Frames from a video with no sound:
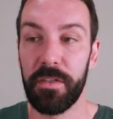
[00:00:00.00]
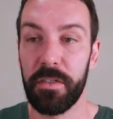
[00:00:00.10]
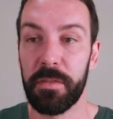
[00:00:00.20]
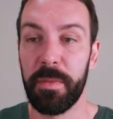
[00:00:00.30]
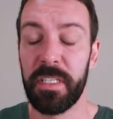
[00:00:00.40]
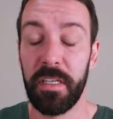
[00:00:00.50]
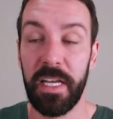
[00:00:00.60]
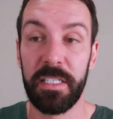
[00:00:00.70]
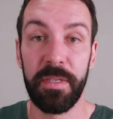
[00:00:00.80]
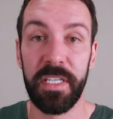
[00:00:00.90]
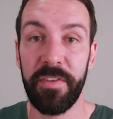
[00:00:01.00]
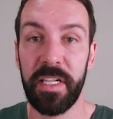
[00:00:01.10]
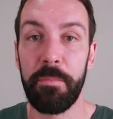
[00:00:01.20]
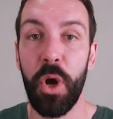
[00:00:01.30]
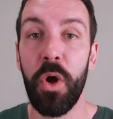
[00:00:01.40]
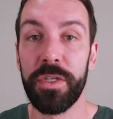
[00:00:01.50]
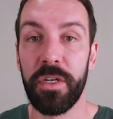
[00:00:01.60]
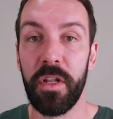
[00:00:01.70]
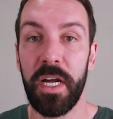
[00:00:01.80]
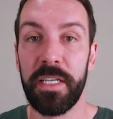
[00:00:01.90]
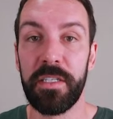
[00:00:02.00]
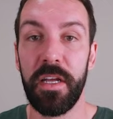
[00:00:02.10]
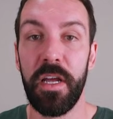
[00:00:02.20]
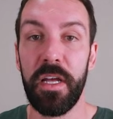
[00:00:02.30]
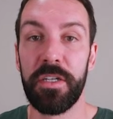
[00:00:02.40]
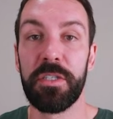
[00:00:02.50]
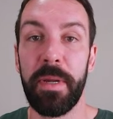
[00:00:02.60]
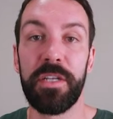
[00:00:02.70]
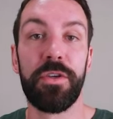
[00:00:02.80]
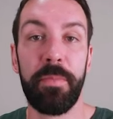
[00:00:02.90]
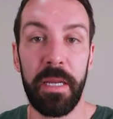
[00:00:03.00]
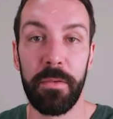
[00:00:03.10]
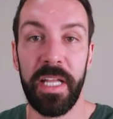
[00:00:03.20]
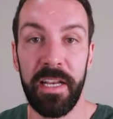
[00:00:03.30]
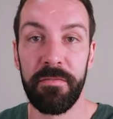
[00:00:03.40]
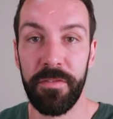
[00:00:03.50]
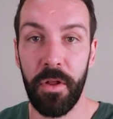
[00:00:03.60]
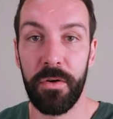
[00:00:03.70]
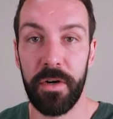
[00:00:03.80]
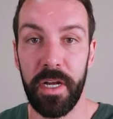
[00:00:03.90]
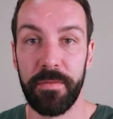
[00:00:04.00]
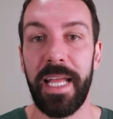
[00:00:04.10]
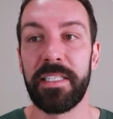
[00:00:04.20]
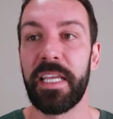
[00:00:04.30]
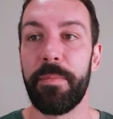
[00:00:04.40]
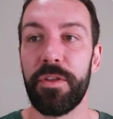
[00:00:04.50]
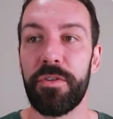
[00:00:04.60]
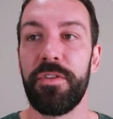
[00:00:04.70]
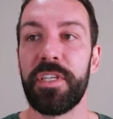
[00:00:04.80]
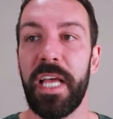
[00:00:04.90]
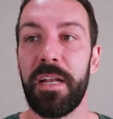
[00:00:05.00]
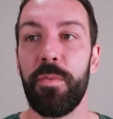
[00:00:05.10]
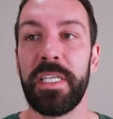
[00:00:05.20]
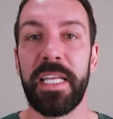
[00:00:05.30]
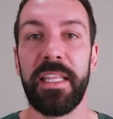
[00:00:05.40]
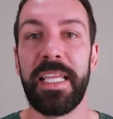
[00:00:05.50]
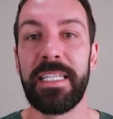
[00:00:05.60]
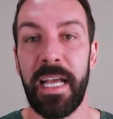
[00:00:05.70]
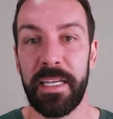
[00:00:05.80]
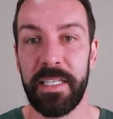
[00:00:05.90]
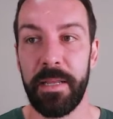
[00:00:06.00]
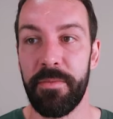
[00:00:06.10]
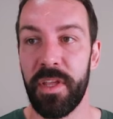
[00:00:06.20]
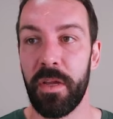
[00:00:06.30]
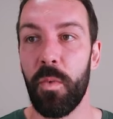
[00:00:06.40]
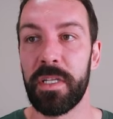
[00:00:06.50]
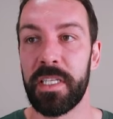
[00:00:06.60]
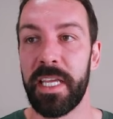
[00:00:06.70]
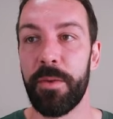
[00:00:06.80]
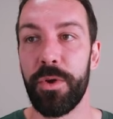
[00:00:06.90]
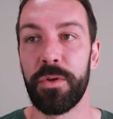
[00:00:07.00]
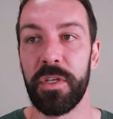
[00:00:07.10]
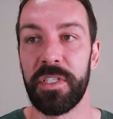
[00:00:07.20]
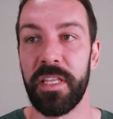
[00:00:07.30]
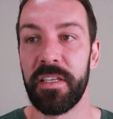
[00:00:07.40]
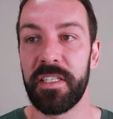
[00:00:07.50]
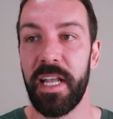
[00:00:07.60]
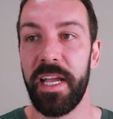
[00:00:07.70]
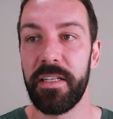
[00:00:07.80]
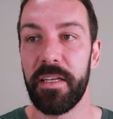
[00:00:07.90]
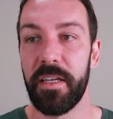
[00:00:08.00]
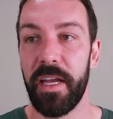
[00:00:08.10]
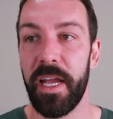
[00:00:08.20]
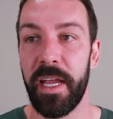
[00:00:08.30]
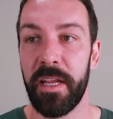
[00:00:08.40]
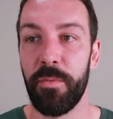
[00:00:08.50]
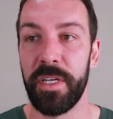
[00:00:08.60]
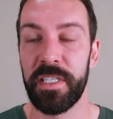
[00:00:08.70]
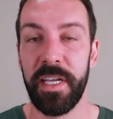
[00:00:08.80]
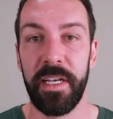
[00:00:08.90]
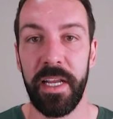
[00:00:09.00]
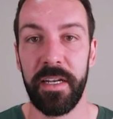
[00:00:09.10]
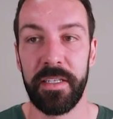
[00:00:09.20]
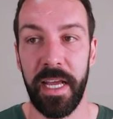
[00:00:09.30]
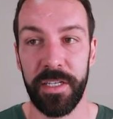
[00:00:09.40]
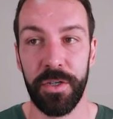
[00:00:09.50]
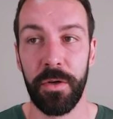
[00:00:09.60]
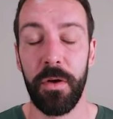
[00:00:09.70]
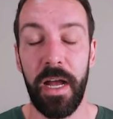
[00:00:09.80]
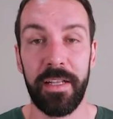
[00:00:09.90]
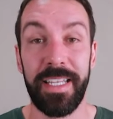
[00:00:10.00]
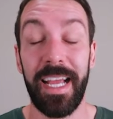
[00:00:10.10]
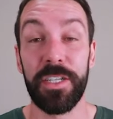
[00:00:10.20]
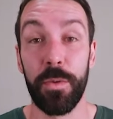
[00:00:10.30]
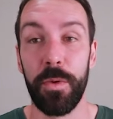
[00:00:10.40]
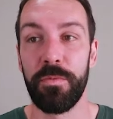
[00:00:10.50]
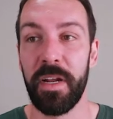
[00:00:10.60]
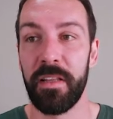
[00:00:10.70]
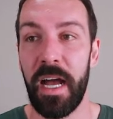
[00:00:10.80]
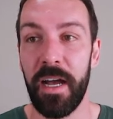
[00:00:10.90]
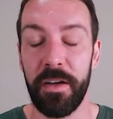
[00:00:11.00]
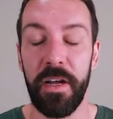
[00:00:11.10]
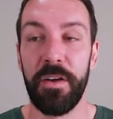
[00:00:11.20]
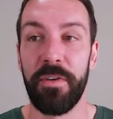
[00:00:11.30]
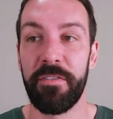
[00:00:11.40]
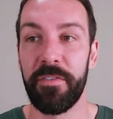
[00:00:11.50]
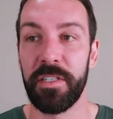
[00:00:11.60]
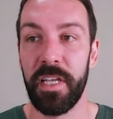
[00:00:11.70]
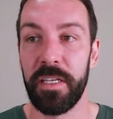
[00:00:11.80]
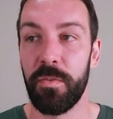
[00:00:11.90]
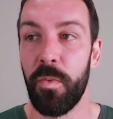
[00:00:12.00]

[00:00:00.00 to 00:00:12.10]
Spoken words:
specifically personalized to speak to people in Florida. And skipping through this ad, we see the exact same thing once again. We also see the state, and we see it in a textual reference as